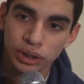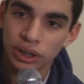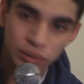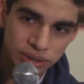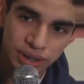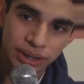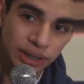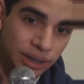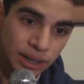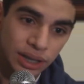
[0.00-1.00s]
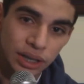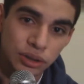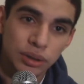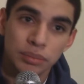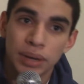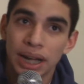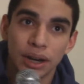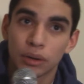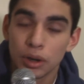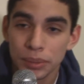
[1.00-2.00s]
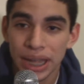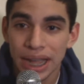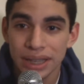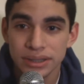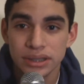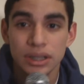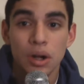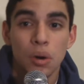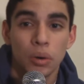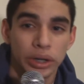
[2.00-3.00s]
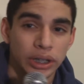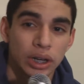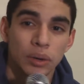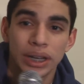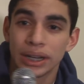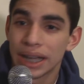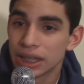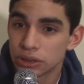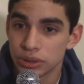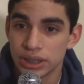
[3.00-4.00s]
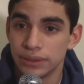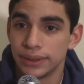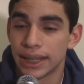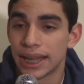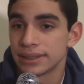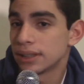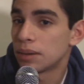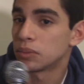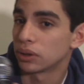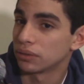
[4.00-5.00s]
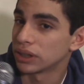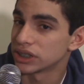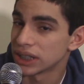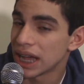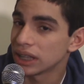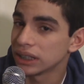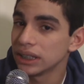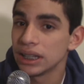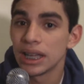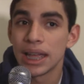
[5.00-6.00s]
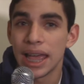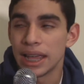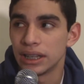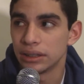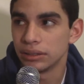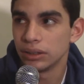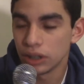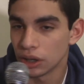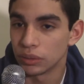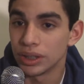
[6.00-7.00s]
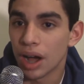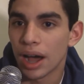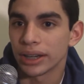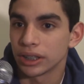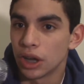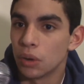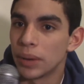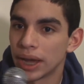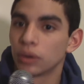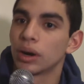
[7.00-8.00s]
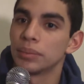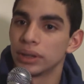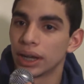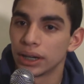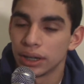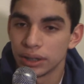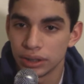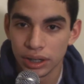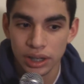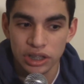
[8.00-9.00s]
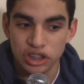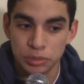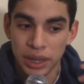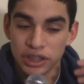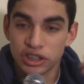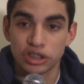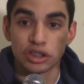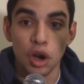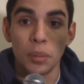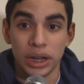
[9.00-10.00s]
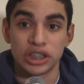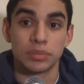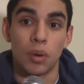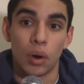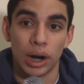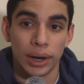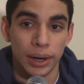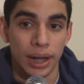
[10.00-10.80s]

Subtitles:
You know, it's like you can buy a Chromecast, or you can go get an Android TV that has a lot more functionality, and you know, not go bankrupt, not spend so much more,